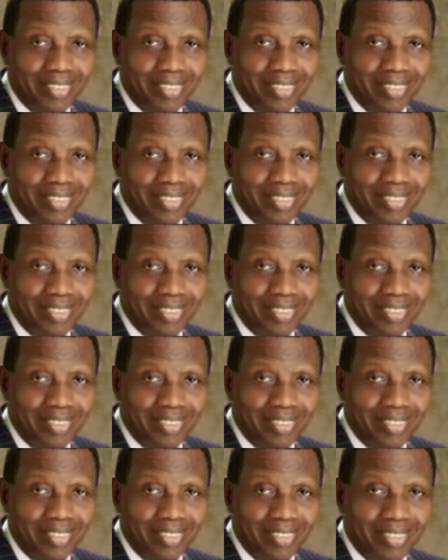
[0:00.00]

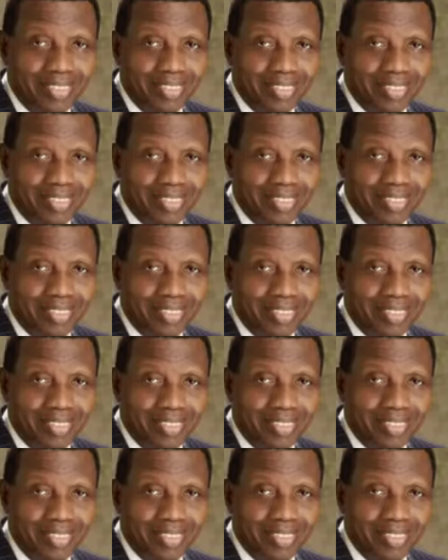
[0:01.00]

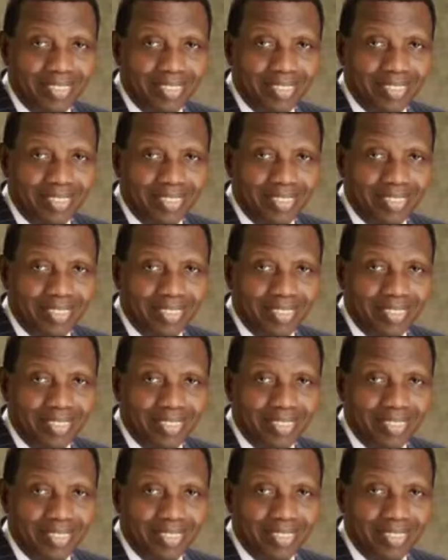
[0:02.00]

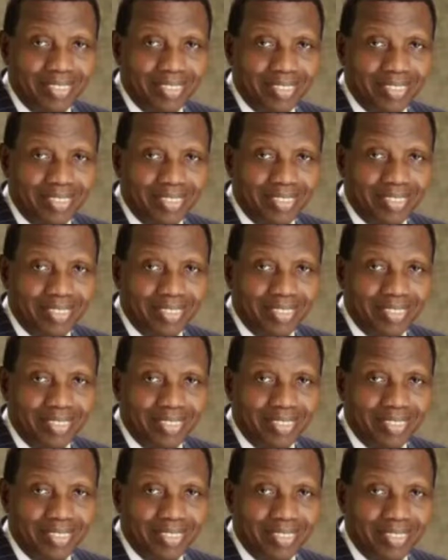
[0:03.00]

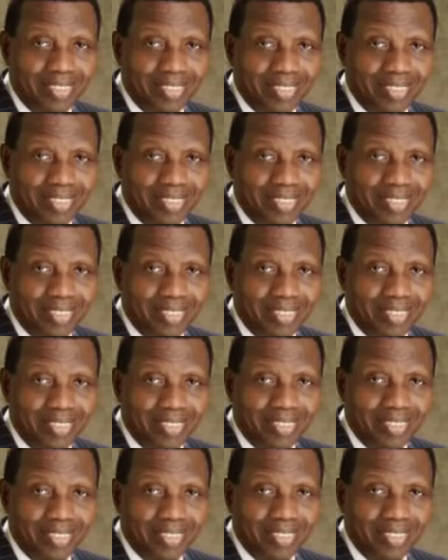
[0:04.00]

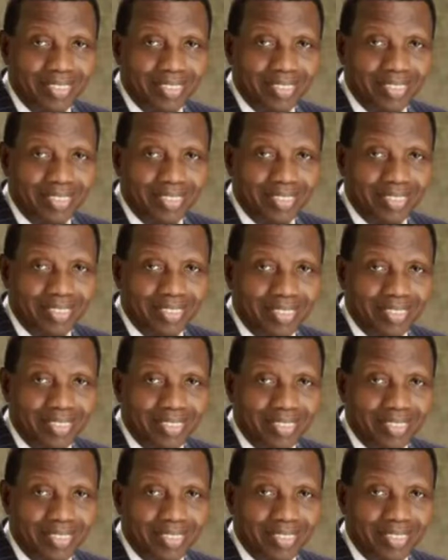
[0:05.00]

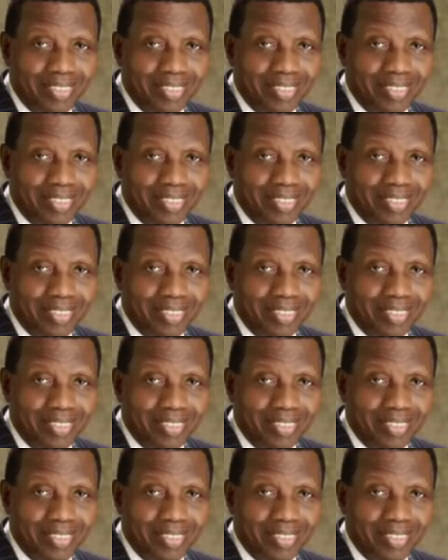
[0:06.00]
The person shown says nothing.